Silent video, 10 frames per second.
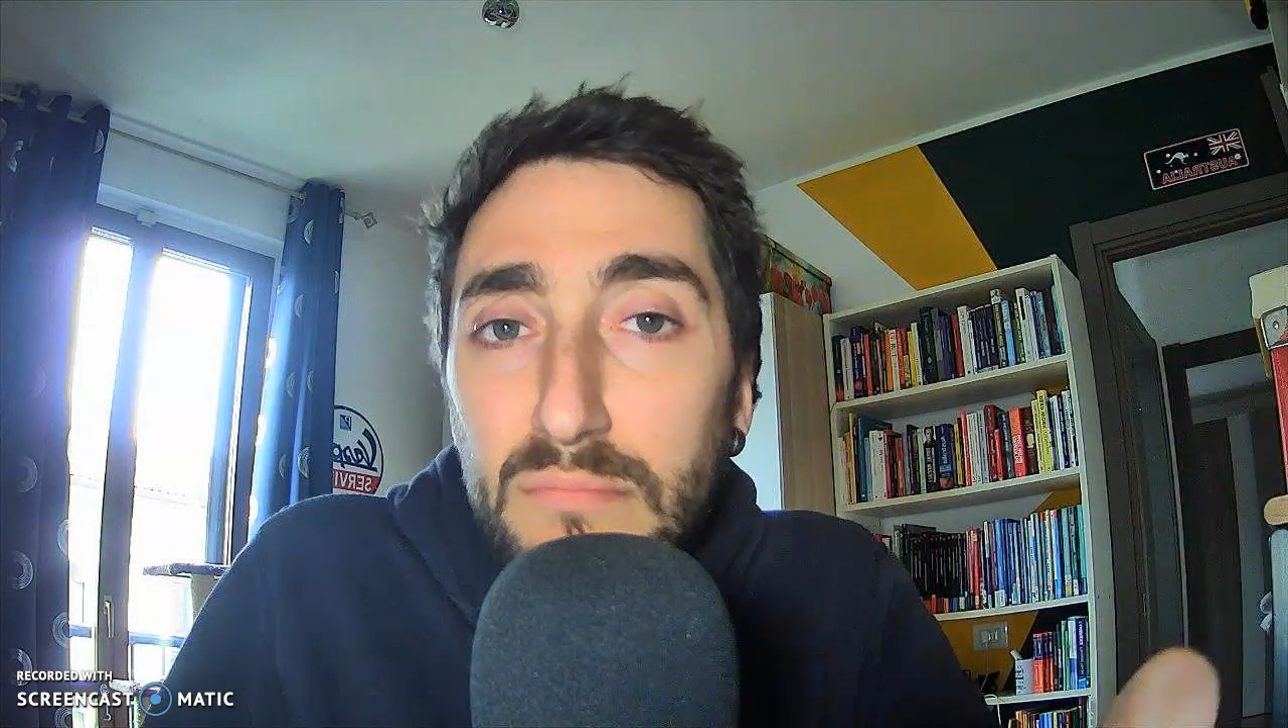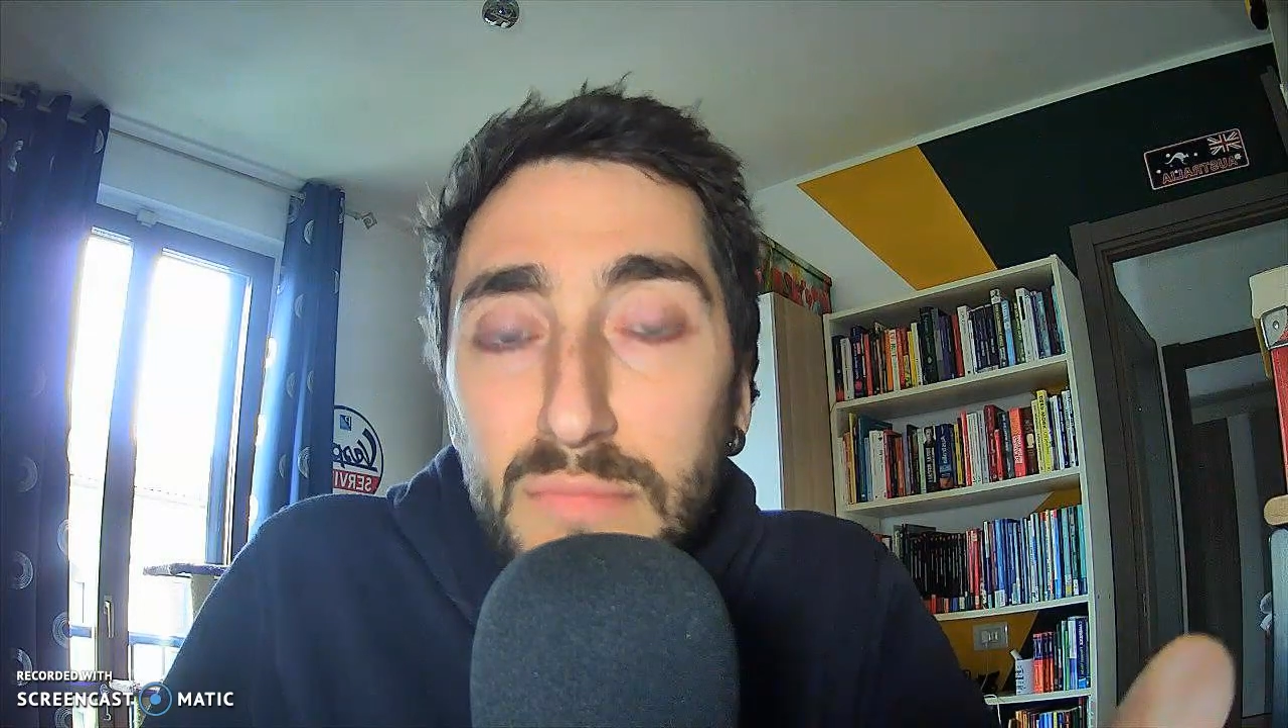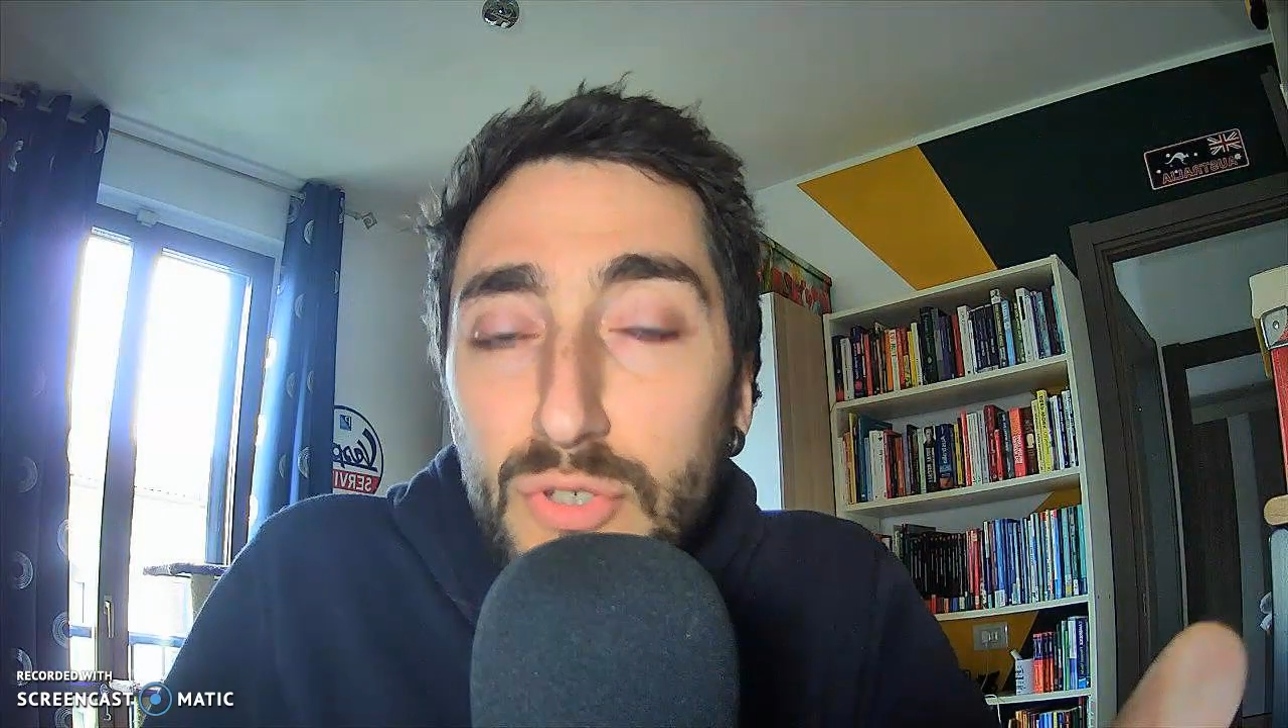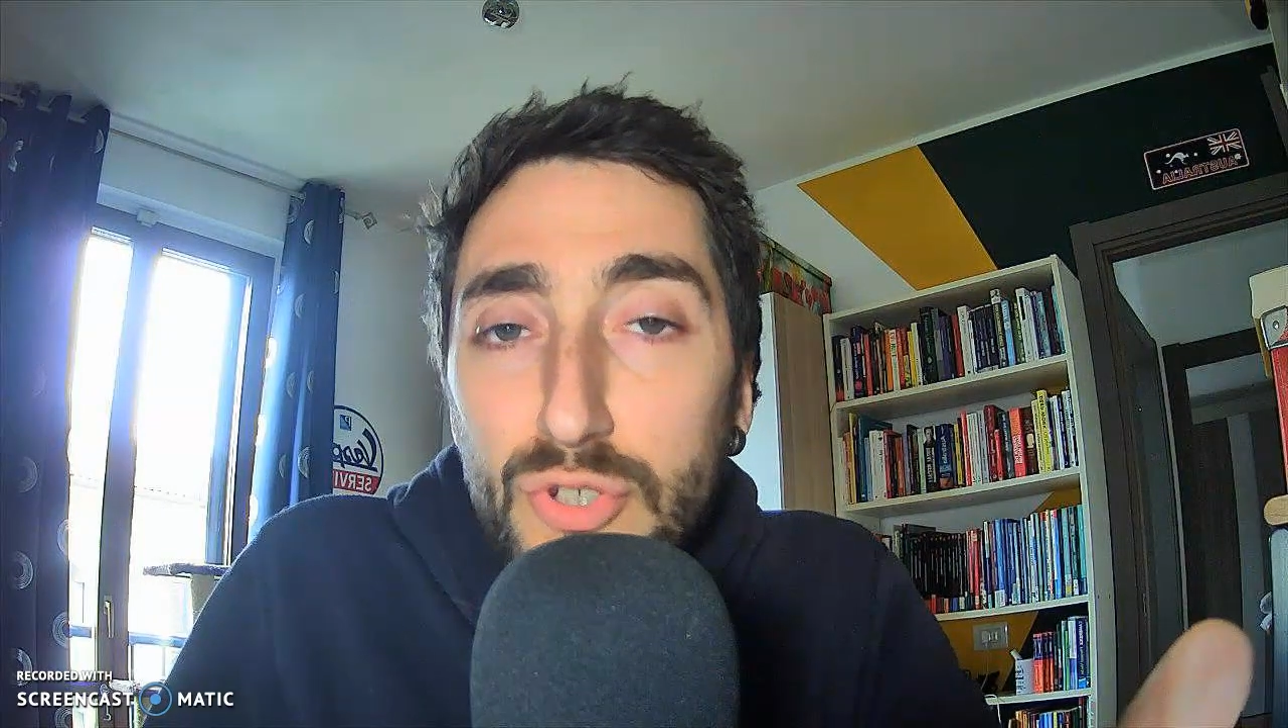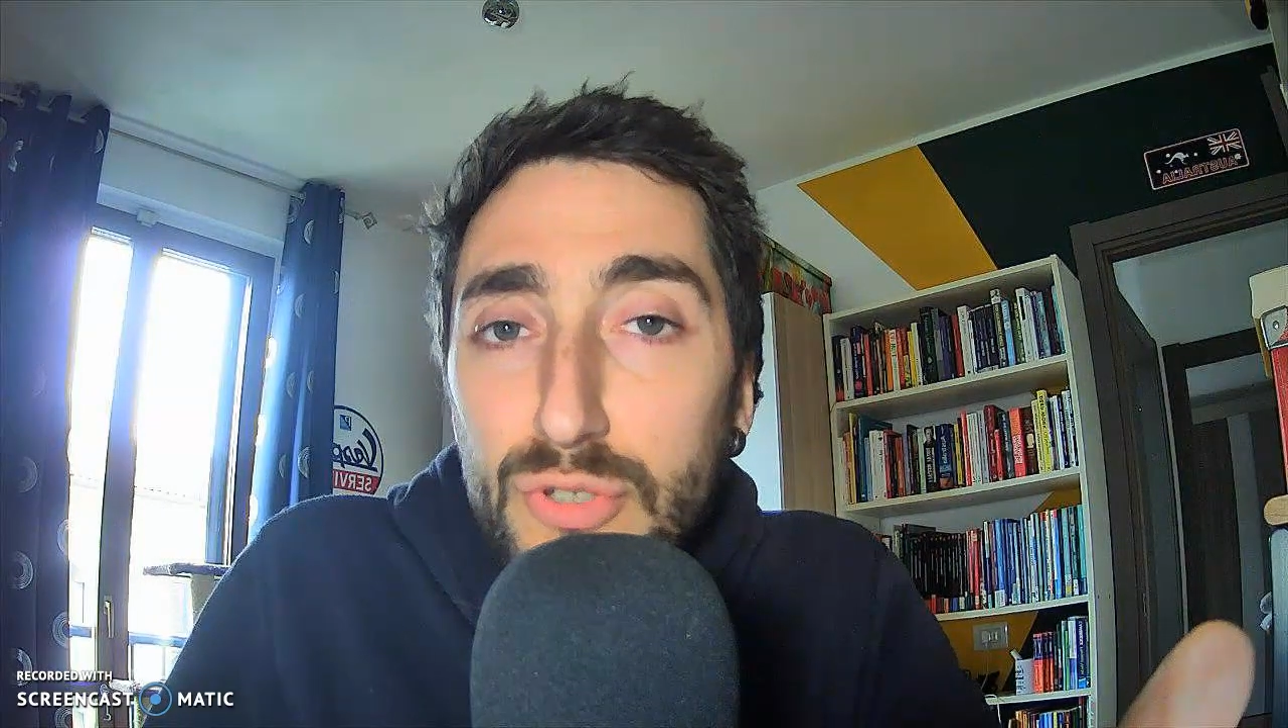
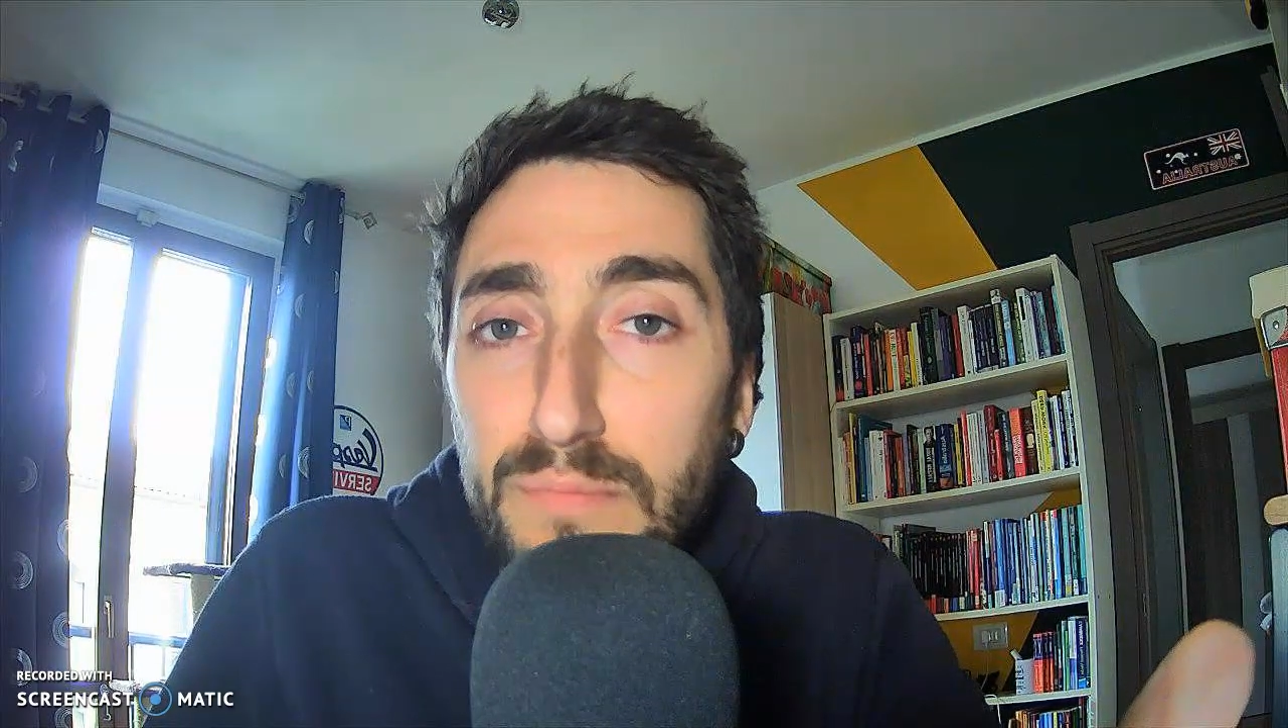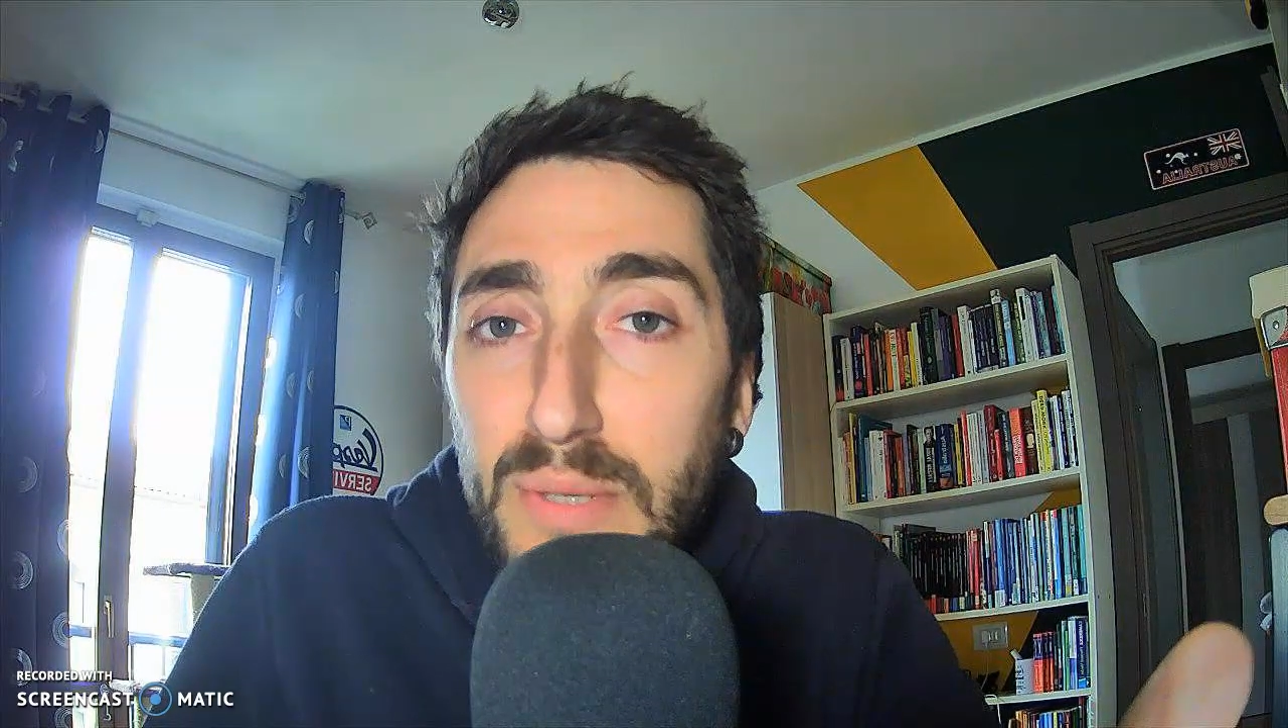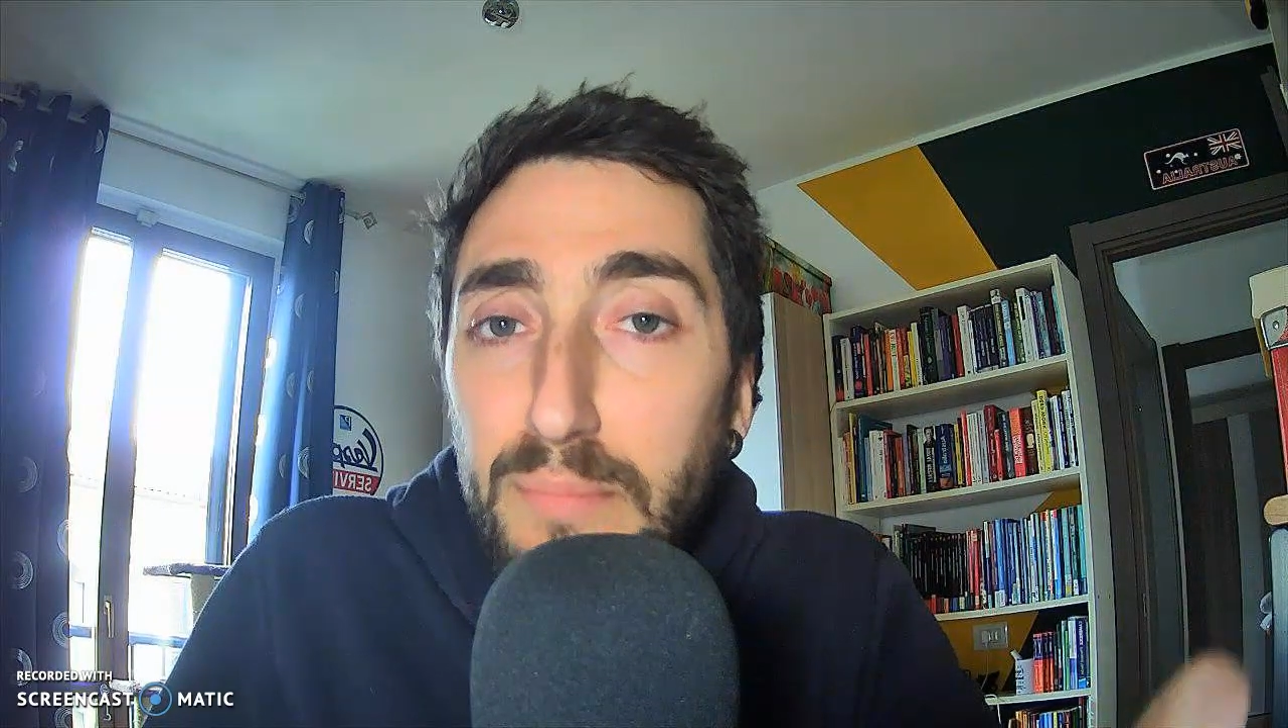you should be